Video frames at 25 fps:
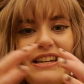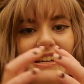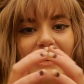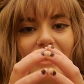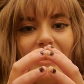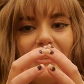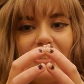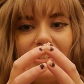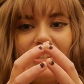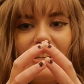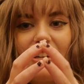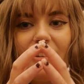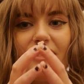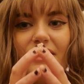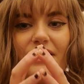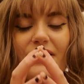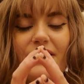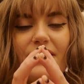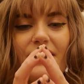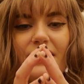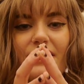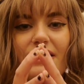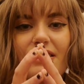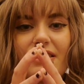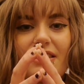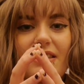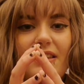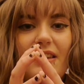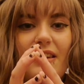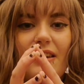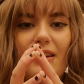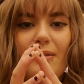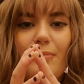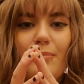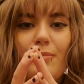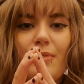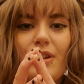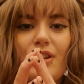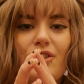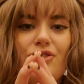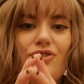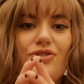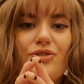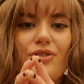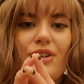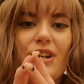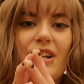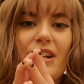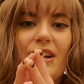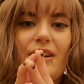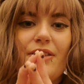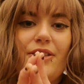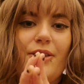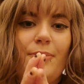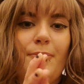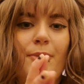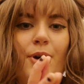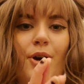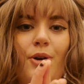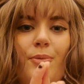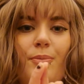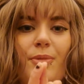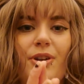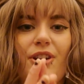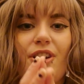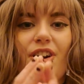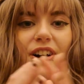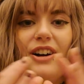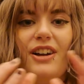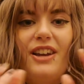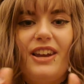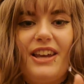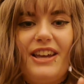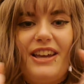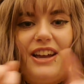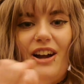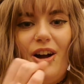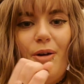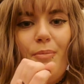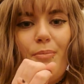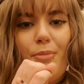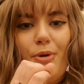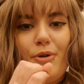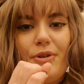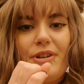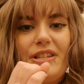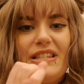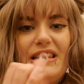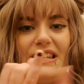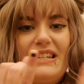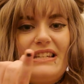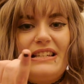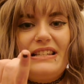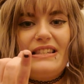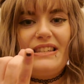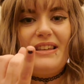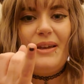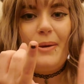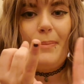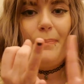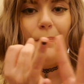because they're the things that I'm enjoying at the moment, like unboxings,